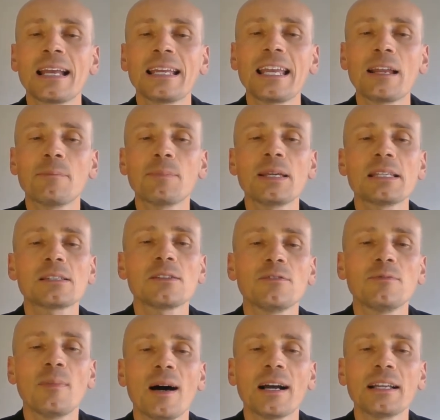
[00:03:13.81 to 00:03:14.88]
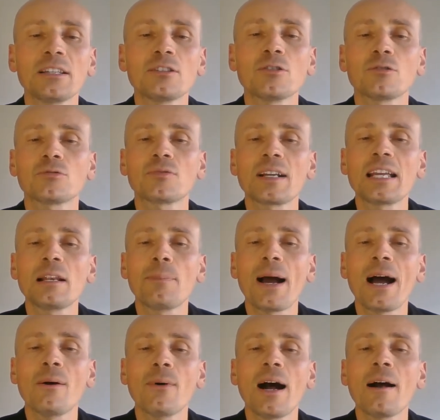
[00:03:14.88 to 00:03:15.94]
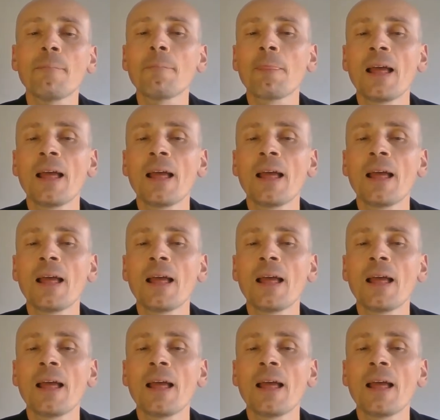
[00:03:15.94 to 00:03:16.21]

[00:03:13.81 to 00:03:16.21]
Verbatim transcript: get peace of mind, real power,